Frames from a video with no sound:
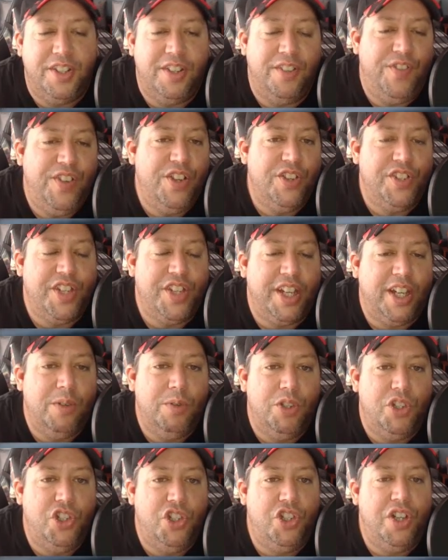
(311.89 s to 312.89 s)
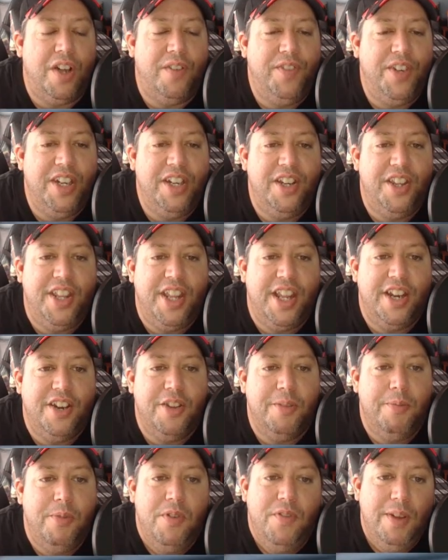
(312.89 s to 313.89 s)
that feels like it was shoved into the end of
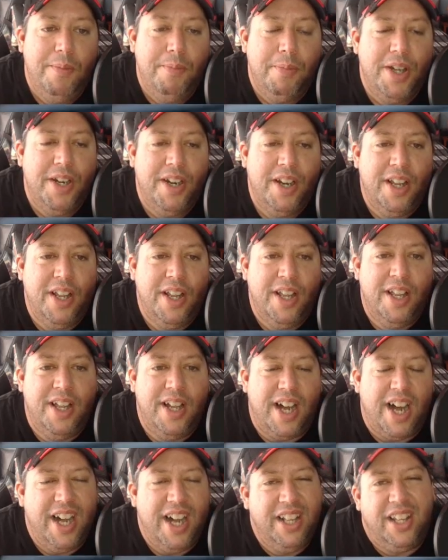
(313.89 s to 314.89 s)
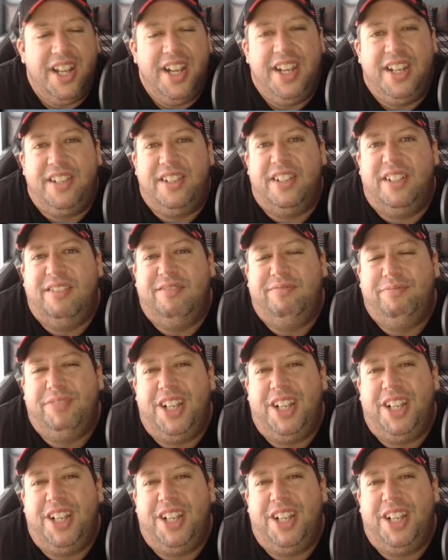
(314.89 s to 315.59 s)
the movie, but I liked it.